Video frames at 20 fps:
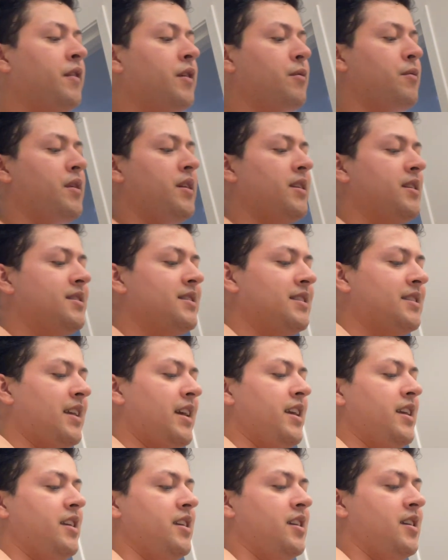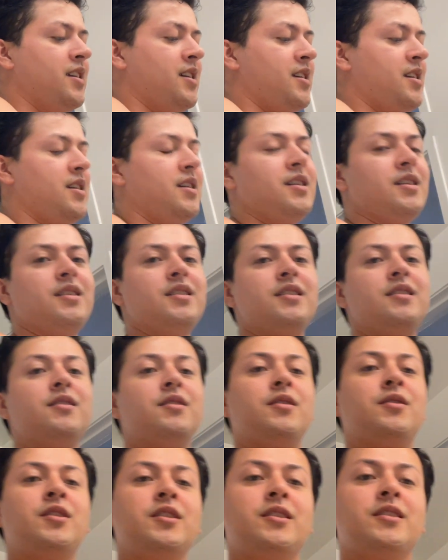you wanna stay young
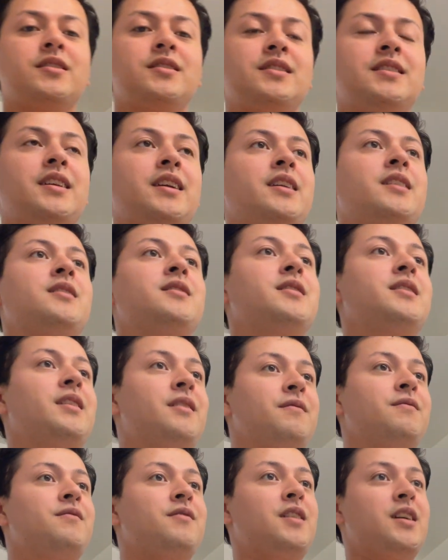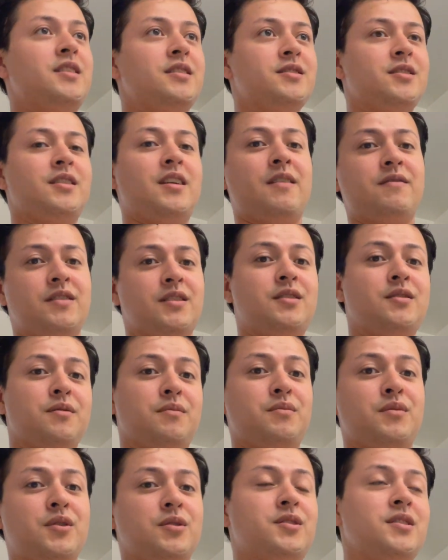or your skin looking fresh, you have to
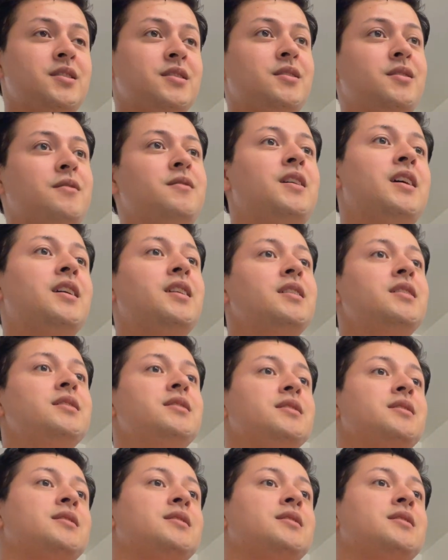moisturize.